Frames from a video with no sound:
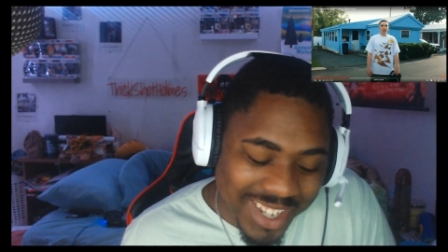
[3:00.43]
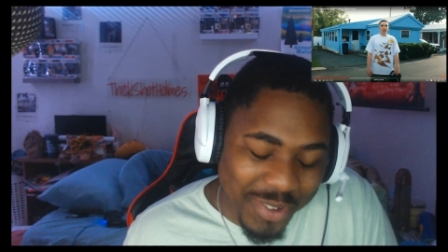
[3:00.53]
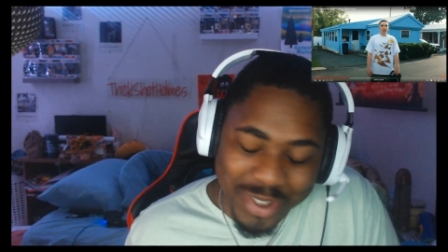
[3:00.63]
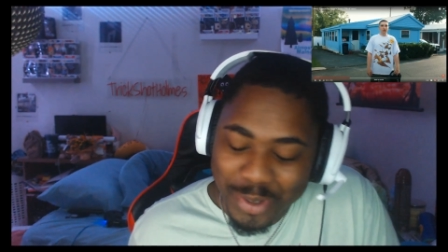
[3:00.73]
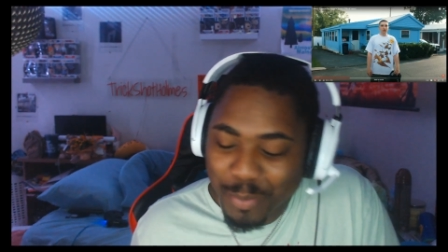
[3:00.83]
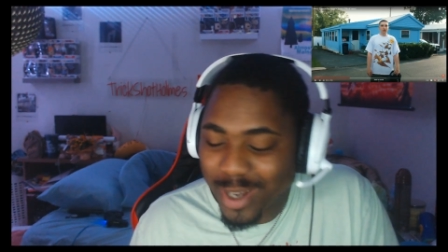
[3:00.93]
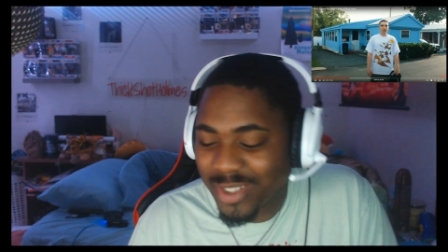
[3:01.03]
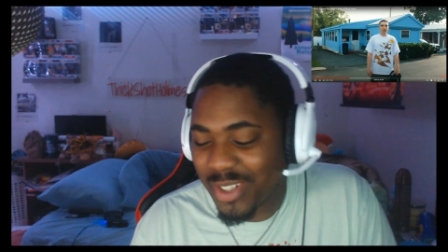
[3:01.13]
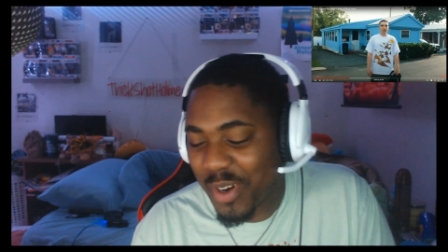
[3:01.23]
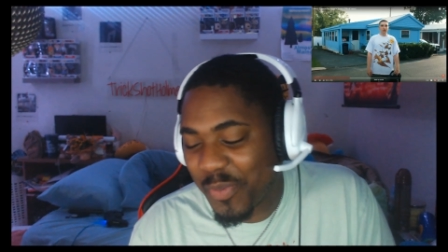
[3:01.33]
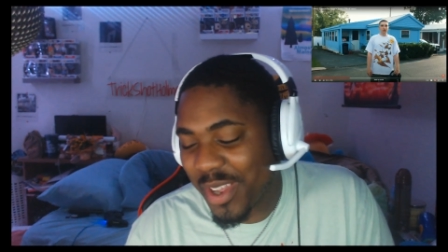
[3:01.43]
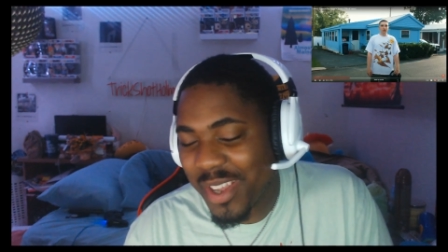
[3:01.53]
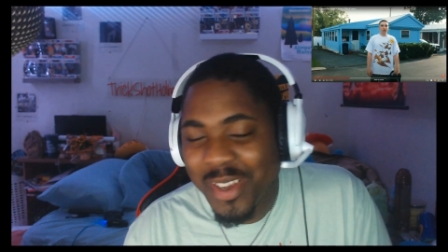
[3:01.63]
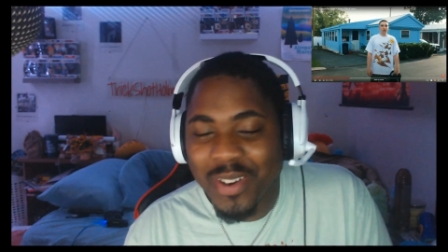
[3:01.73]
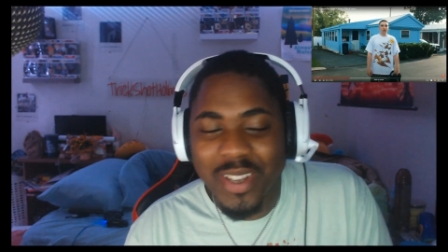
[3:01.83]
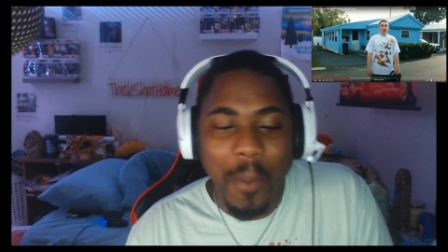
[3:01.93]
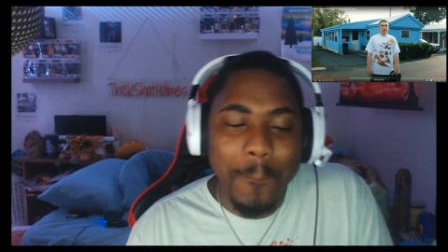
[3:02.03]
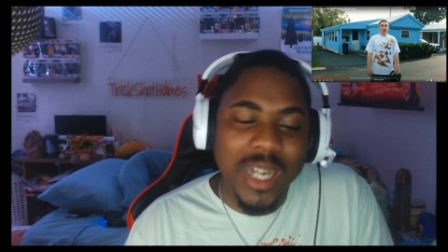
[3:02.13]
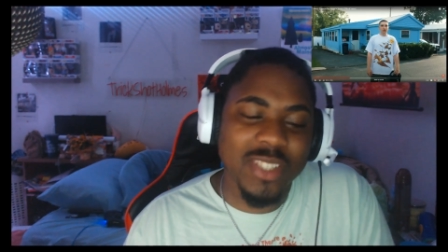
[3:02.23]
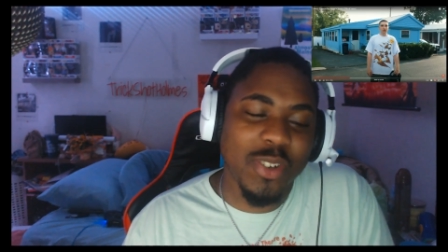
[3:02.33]
when you bust on her face. When you
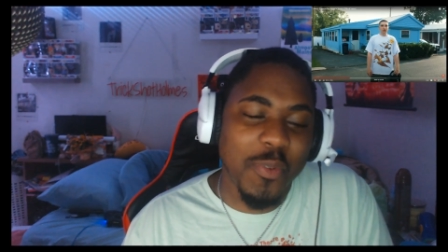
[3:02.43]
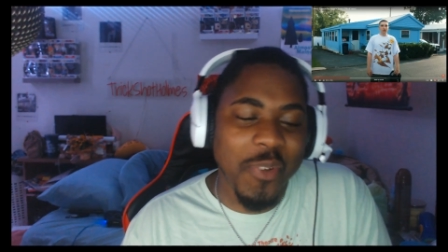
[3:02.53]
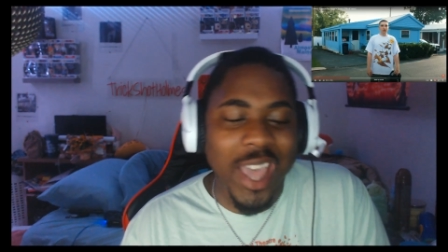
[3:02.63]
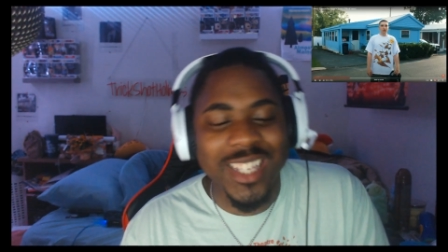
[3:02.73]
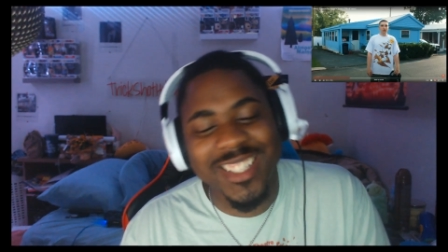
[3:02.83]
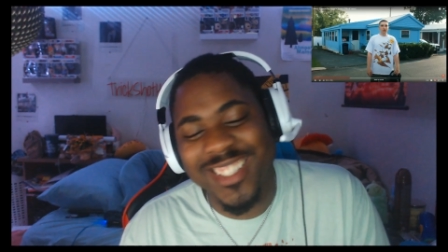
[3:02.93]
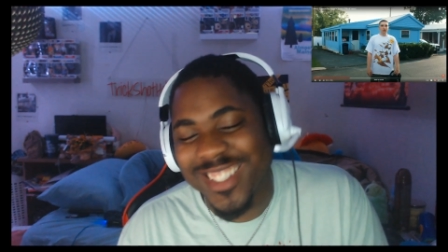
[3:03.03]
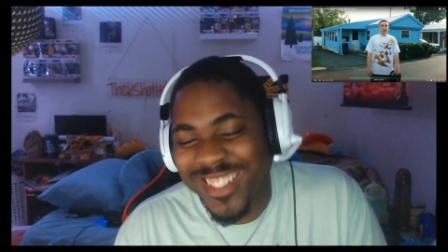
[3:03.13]
bust on her face.